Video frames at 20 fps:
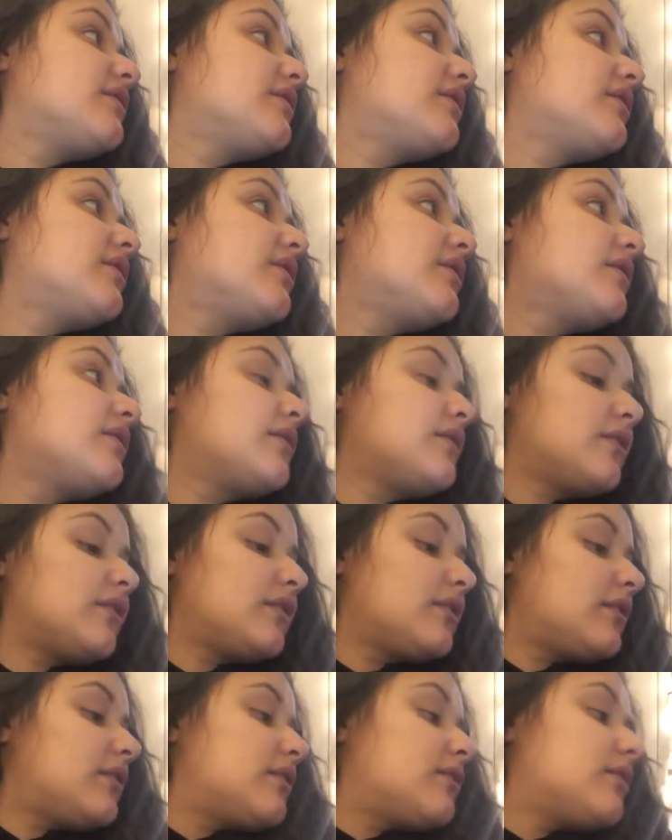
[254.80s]

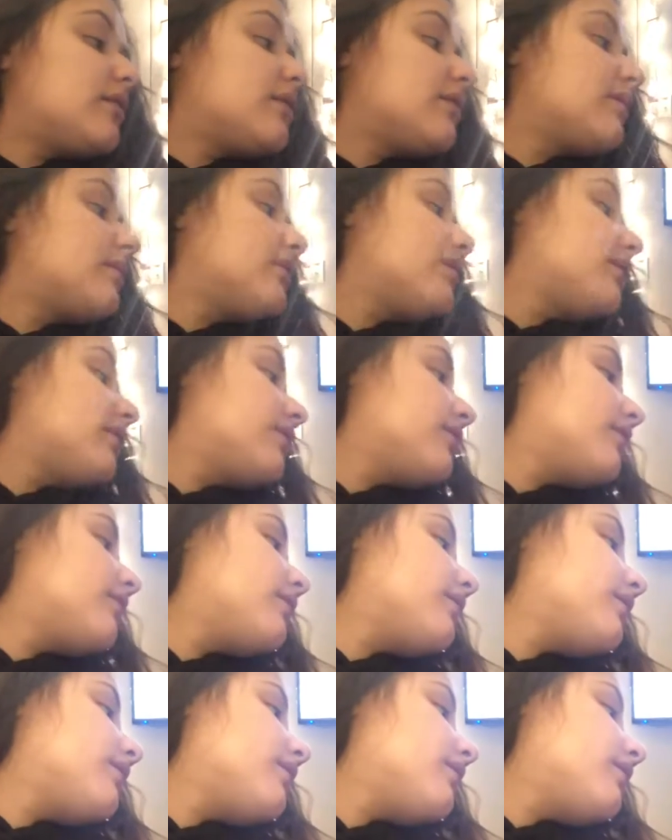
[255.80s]

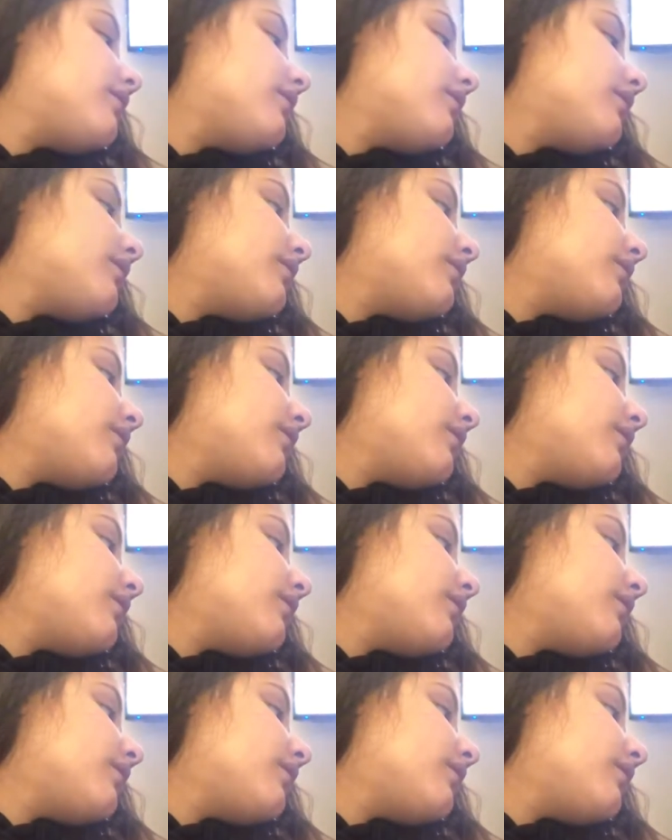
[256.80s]
(no one is talking)